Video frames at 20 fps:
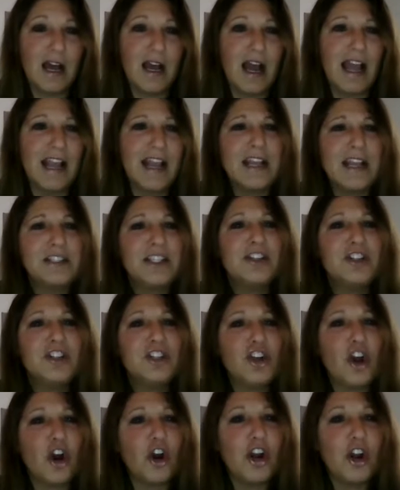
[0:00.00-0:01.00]
I guess it
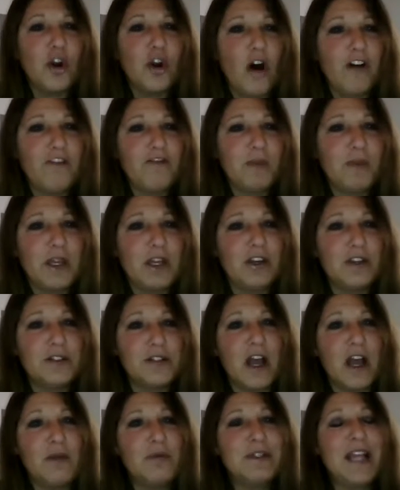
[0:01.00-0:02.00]
started off because
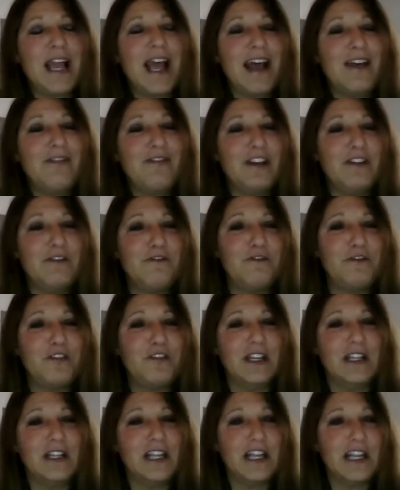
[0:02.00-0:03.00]
I was having
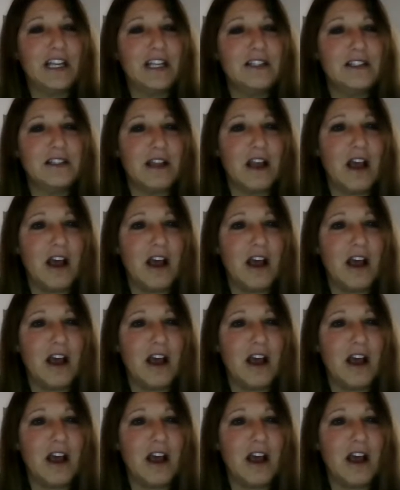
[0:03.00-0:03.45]
feelings